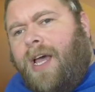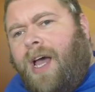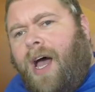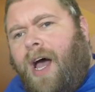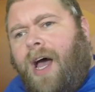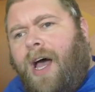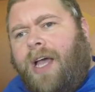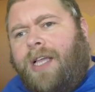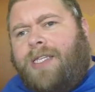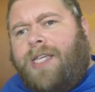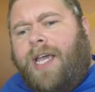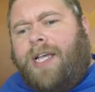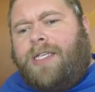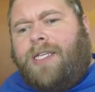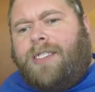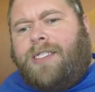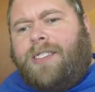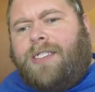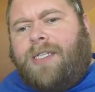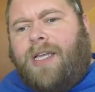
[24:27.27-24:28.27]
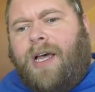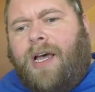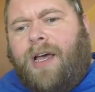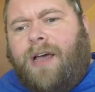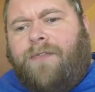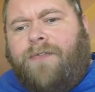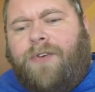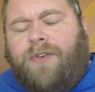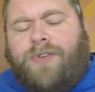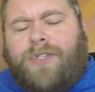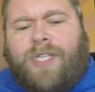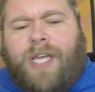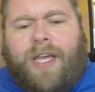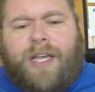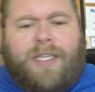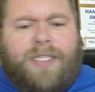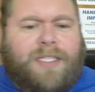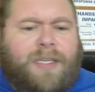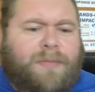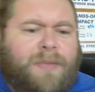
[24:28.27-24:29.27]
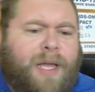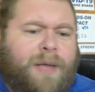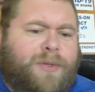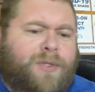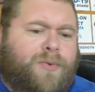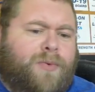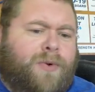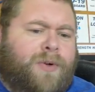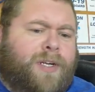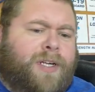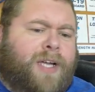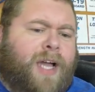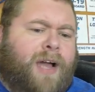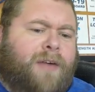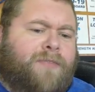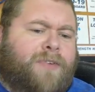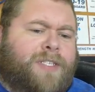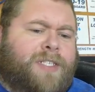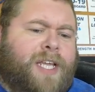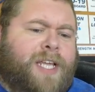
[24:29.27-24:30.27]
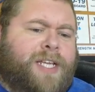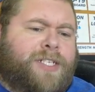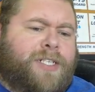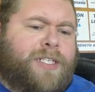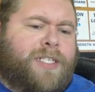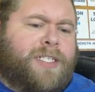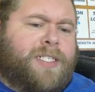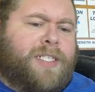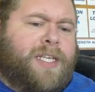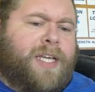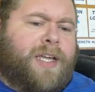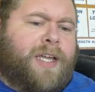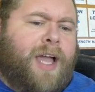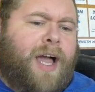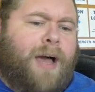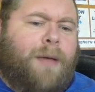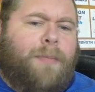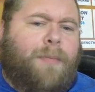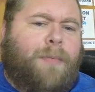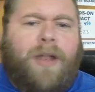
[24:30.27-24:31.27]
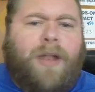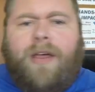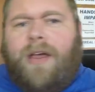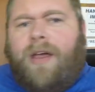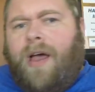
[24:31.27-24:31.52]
It takes us a few seconds sometimes when we're in conversation to see a comment.